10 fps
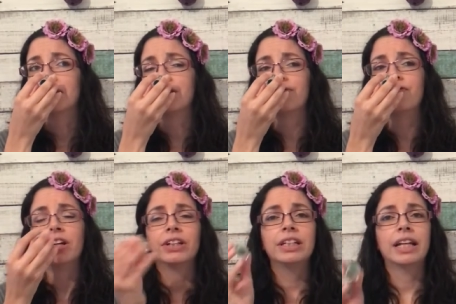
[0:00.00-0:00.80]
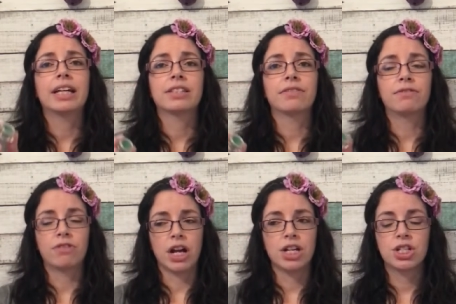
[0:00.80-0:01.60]
It's very nice and
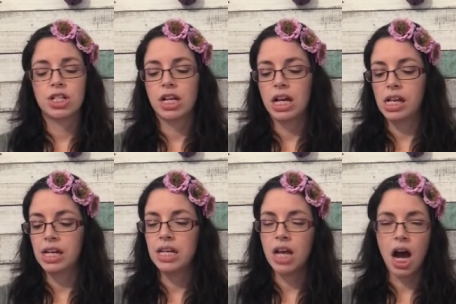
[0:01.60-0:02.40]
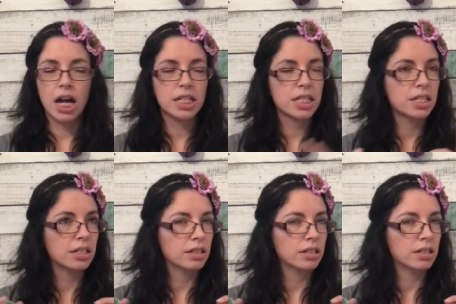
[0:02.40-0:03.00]
fresh. Not